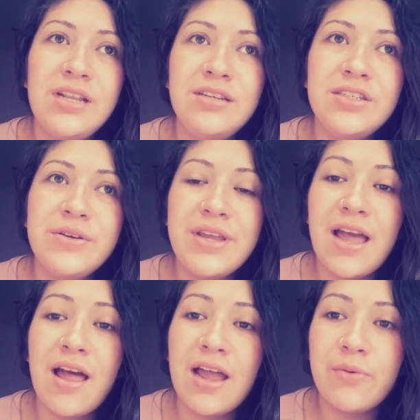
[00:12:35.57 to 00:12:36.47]
So
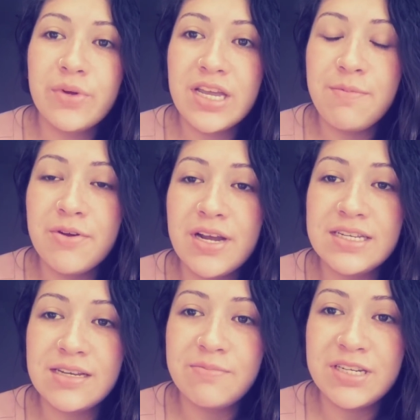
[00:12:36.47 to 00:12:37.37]
yeah, I will keep you
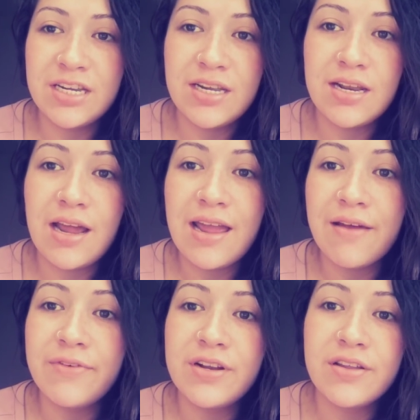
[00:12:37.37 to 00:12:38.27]
guys updated. I
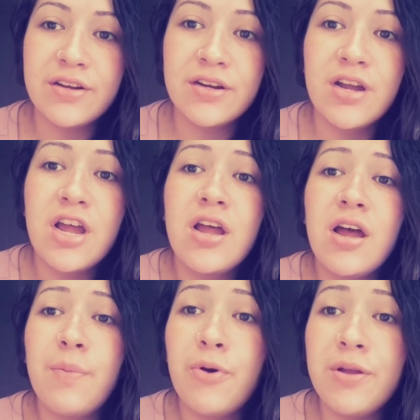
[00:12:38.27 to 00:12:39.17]
have another
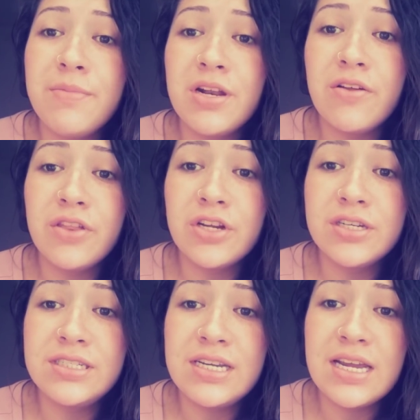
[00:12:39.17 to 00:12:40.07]
appointment on
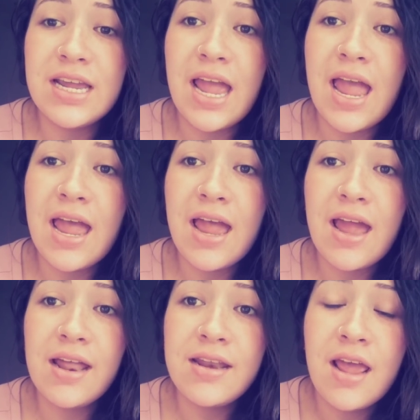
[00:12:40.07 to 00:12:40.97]
Thursday
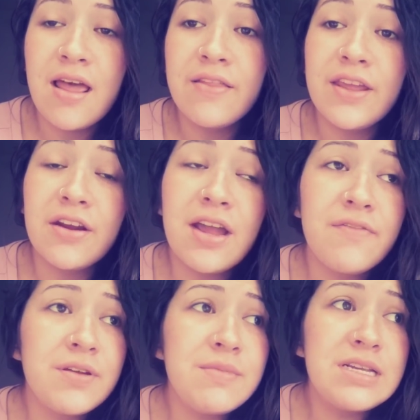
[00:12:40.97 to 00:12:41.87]
and they're
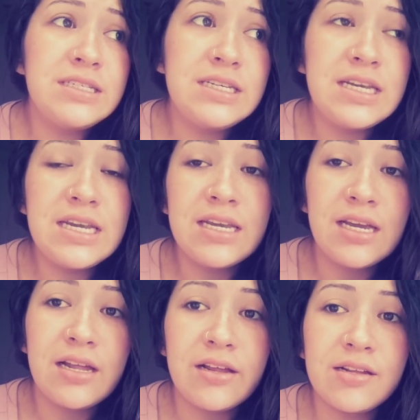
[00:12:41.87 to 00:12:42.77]
having me see
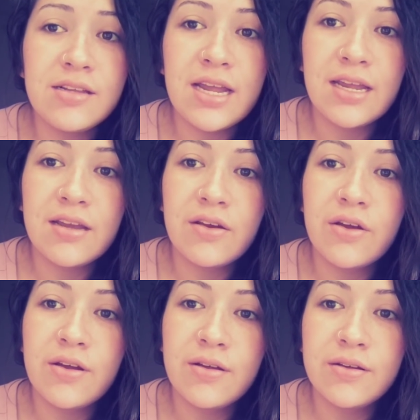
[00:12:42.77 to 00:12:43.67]
like
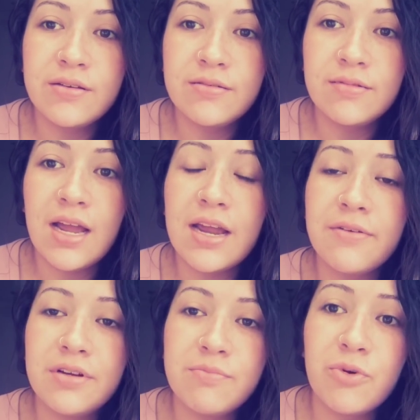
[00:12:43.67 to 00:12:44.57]

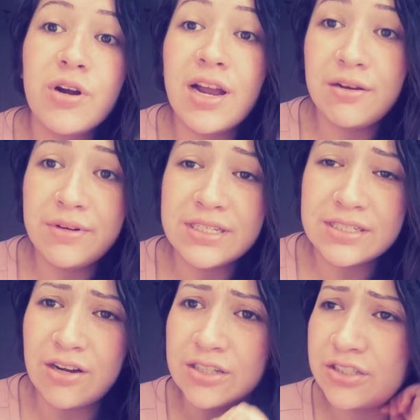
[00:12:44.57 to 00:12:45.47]
more high-risk
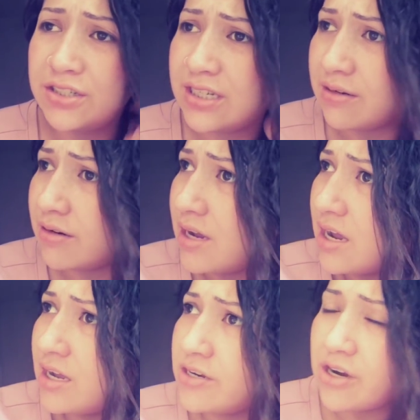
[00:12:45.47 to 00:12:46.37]
doctors and
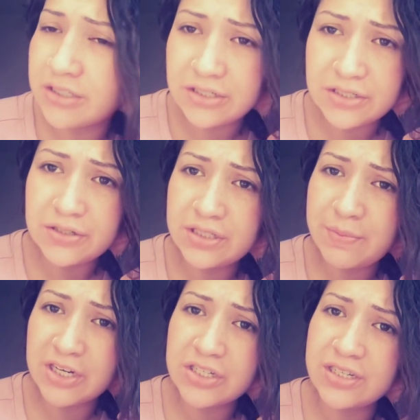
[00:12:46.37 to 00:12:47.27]
doctors who
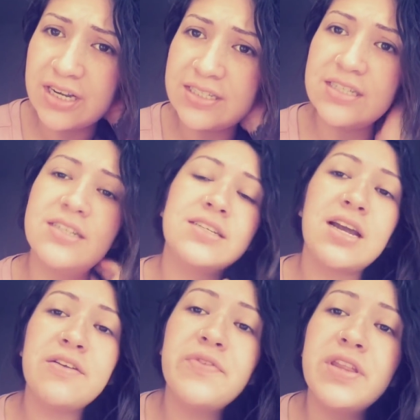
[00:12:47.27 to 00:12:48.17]
specialize in this
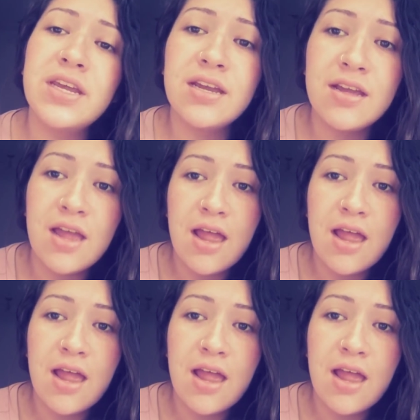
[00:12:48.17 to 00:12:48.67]
kind of thing.